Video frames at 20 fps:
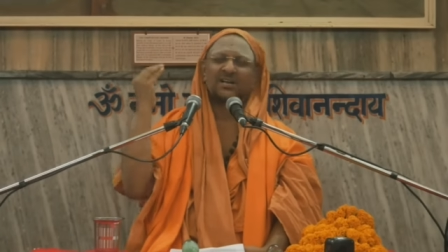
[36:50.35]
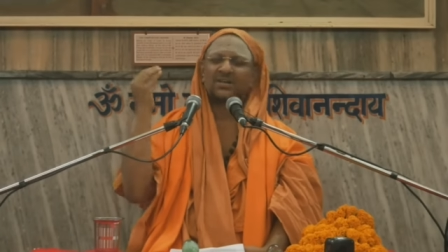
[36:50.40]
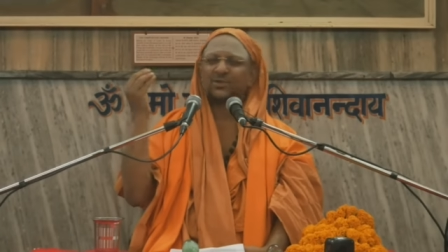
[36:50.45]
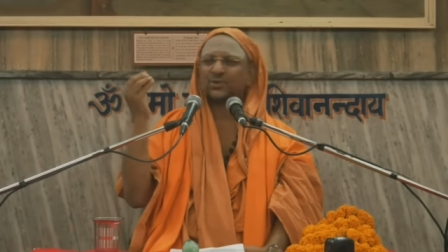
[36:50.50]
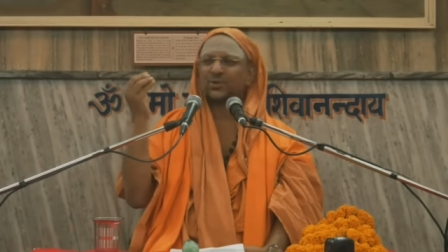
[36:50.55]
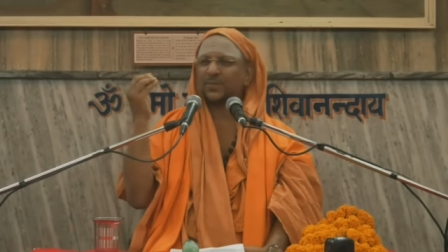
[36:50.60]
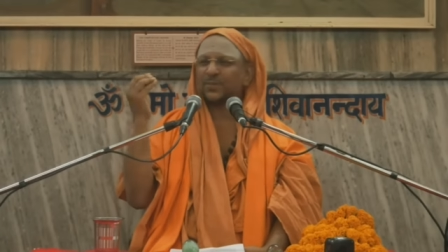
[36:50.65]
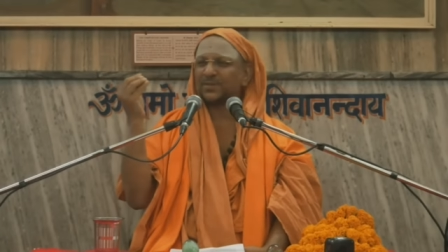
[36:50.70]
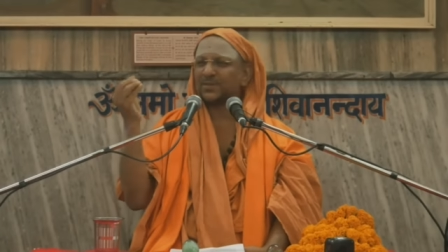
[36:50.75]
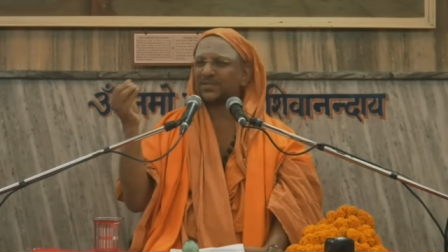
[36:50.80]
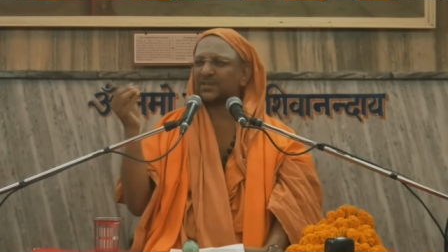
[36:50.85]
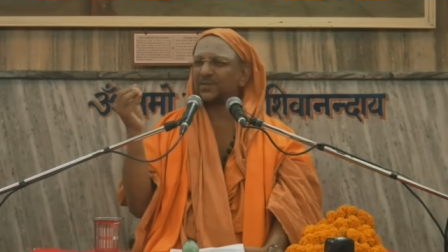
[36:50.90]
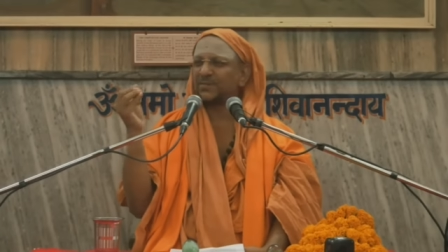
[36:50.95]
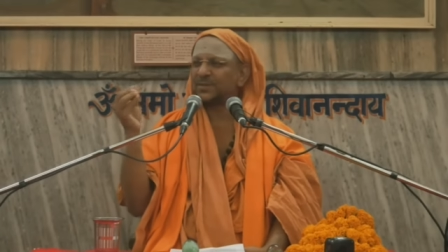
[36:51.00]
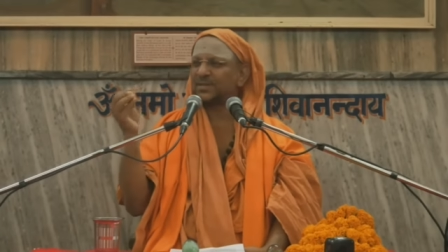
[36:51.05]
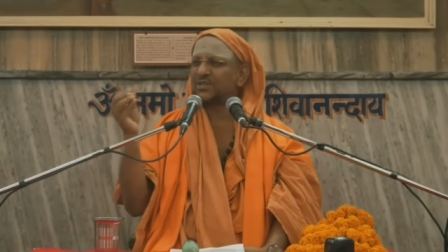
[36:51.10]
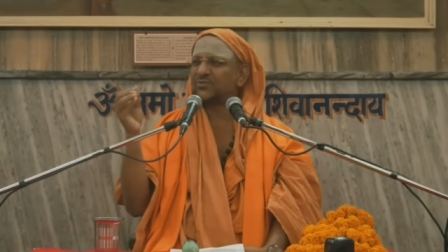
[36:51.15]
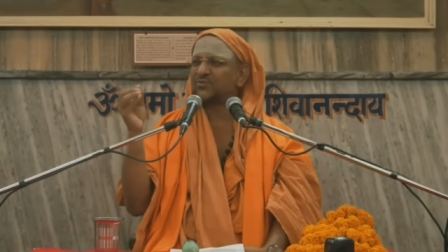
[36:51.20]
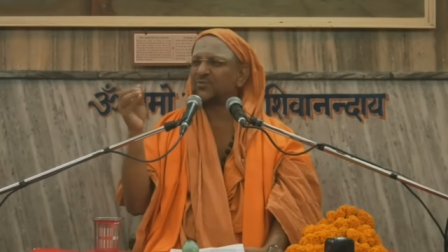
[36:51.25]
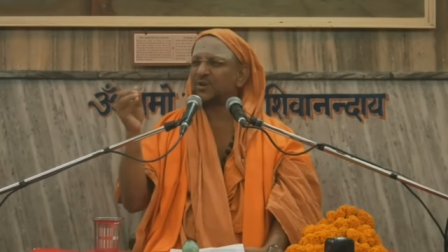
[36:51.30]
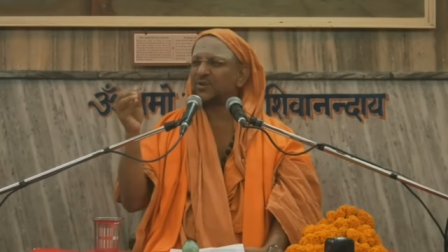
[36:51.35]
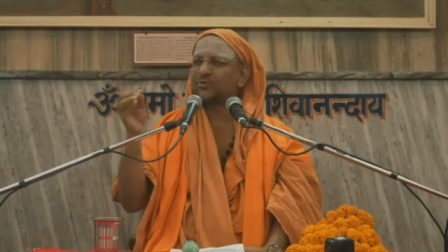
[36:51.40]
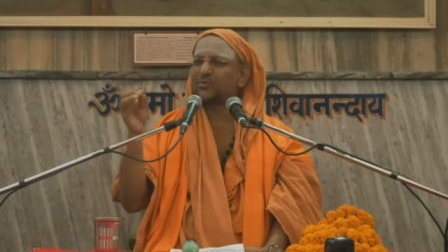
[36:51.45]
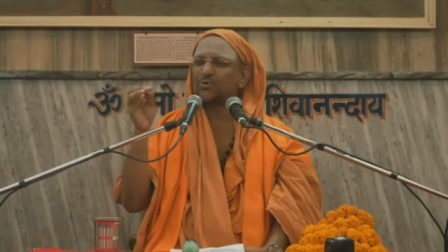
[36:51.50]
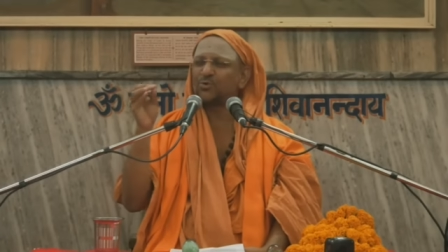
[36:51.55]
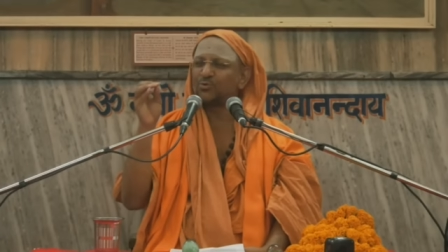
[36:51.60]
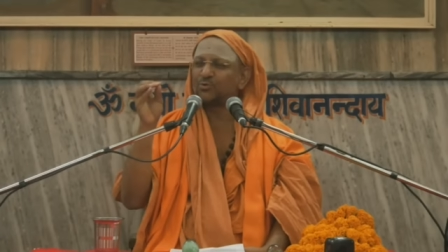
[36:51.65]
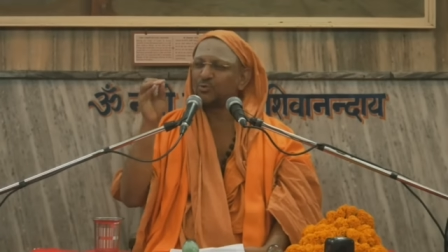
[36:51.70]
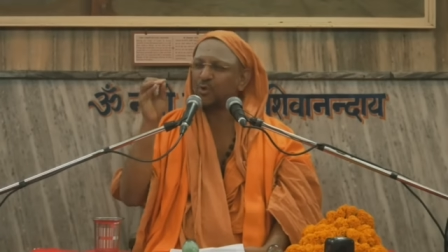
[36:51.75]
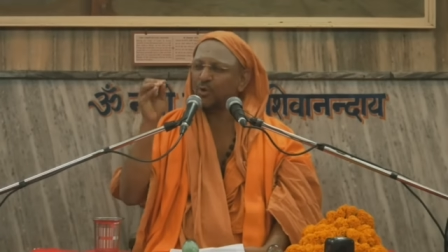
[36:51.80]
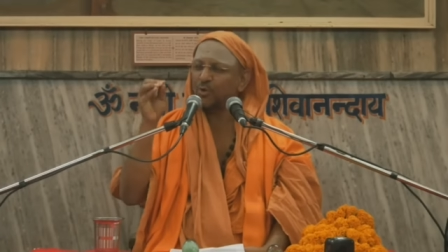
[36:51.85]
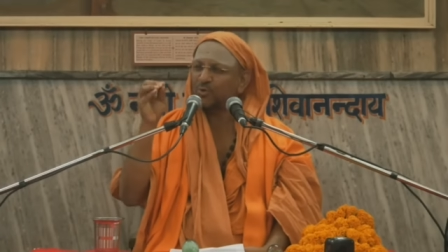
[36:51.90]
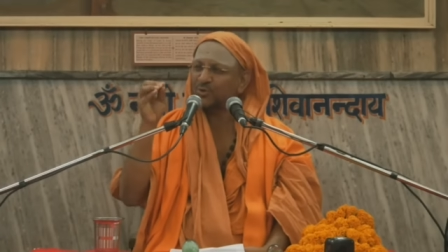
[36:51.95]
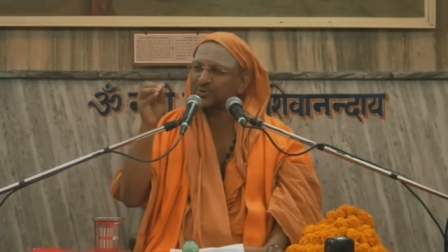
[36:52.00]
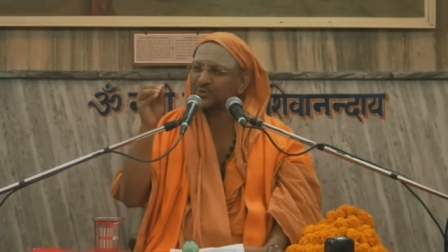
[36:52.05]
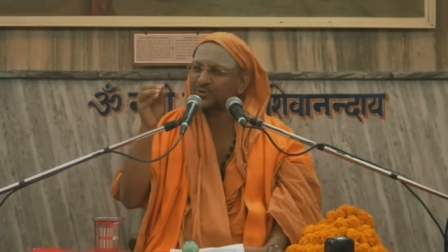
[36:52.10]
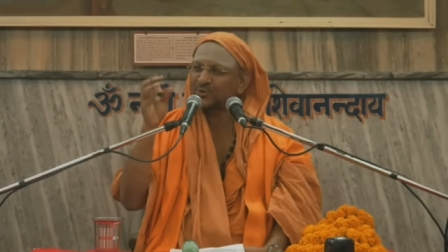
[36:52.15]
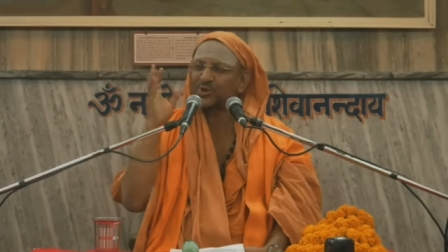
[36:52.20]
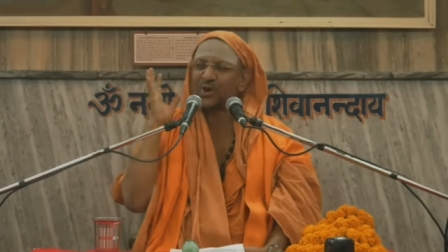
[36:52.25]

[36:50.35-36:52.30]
Shapacha means one who cooks